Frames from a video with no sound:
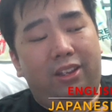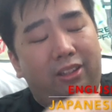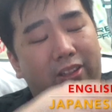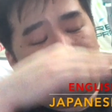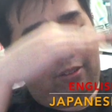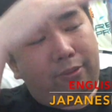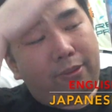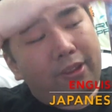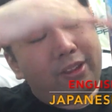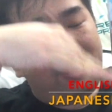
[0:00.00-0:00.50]

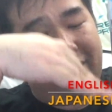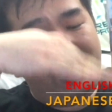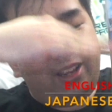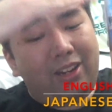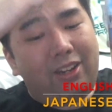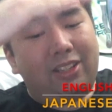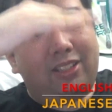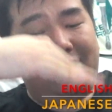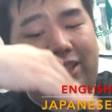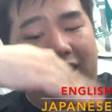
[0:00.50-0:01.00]
the,
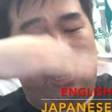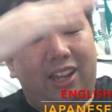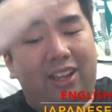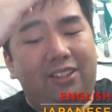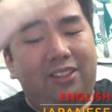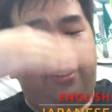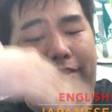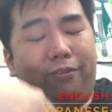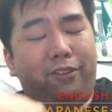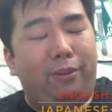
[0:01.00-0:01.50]
the
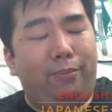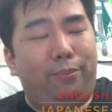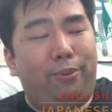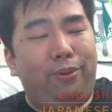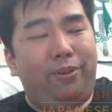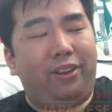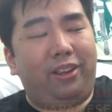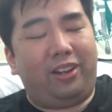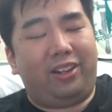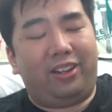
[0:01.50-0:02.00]
size of the
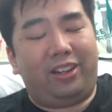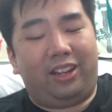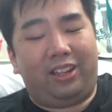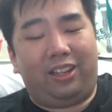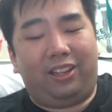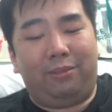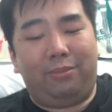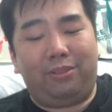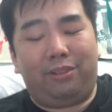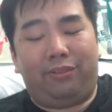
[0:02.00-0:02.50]
book in
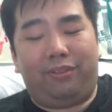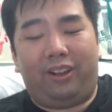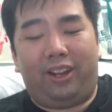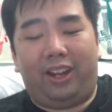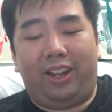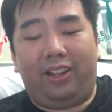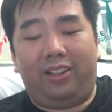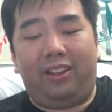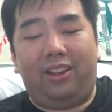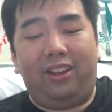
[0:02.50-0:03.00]
terms of
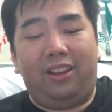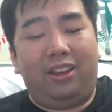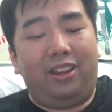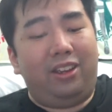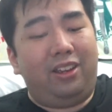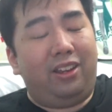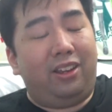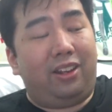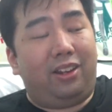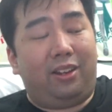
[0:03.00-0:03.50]
height
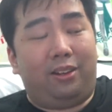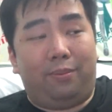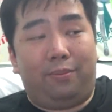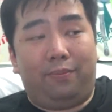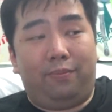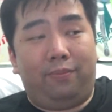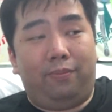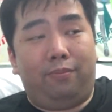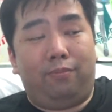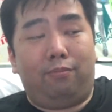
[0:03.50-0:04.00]

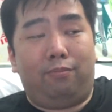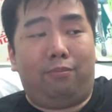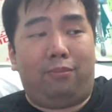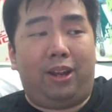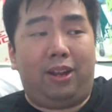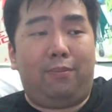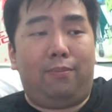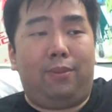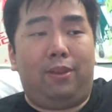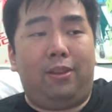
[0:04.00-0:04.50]
um,
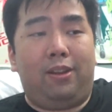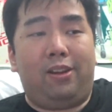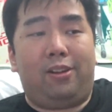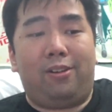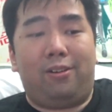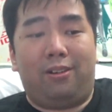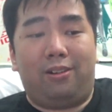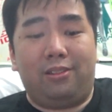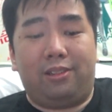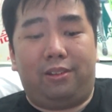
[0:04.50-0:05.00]
might be the
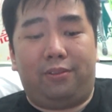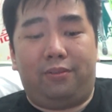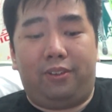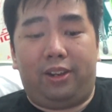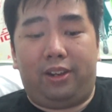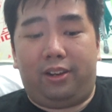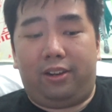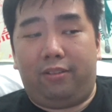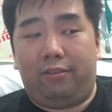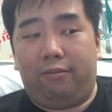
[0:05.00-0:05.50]
cause of
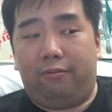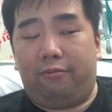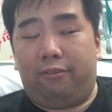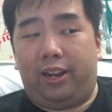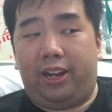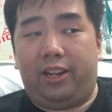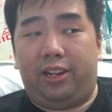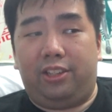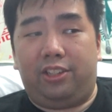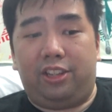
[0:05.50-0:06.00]
it,
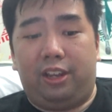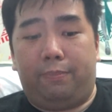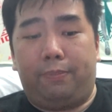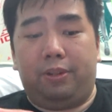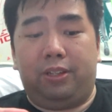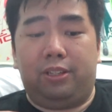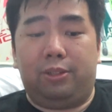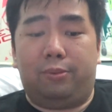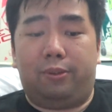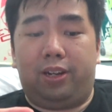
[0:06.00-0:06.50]
why the
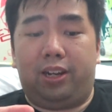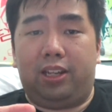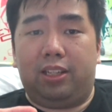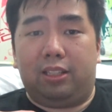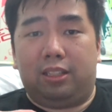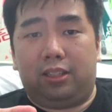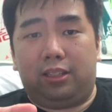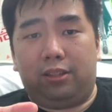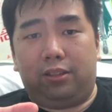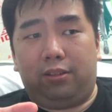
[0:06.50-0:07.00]
Japanese one
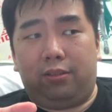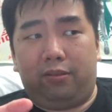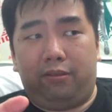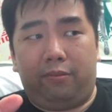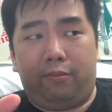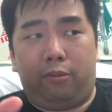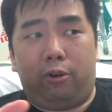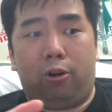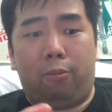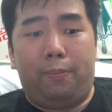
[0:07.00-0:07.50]
has
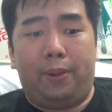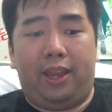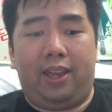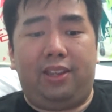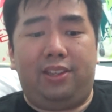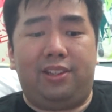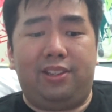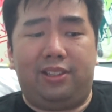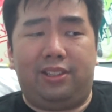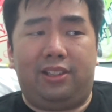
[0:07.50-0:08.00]
more
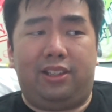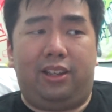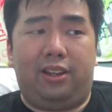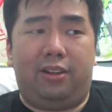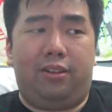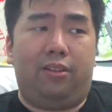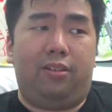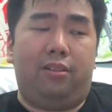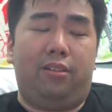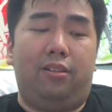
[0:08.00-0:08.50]
pages
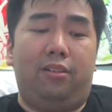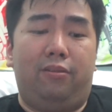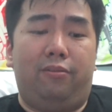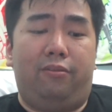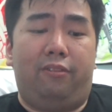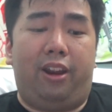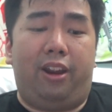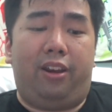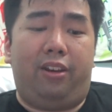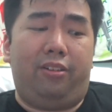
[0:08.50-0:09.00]
than
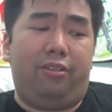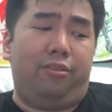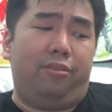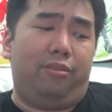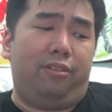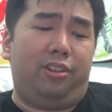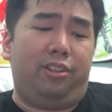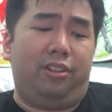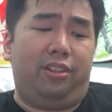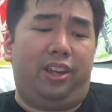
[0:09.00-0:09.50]
red, you
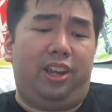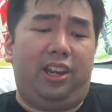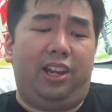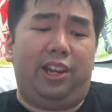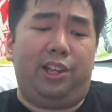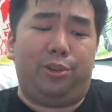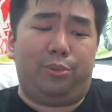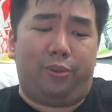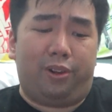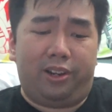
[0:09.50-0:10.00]
know, the, the
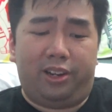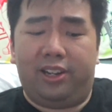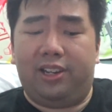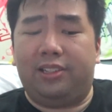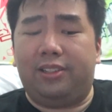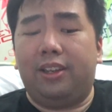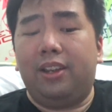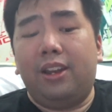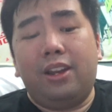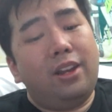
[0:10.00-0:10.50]
English one
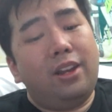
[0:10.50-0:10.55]
does.